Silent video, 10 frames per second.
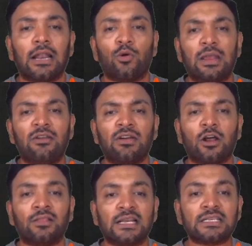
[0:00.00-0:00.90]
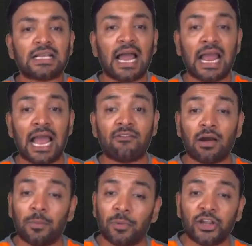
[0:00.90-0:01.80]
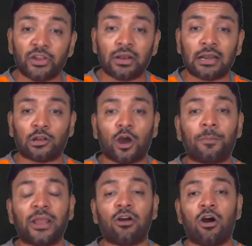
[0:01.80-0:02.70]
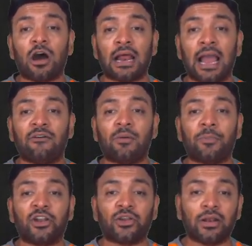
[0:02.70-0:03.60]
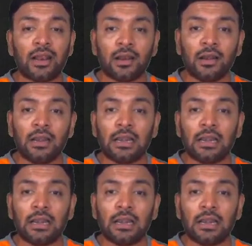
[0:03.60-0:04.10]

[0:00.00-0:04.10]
Now, even on this, I have a particular topic or I have a particular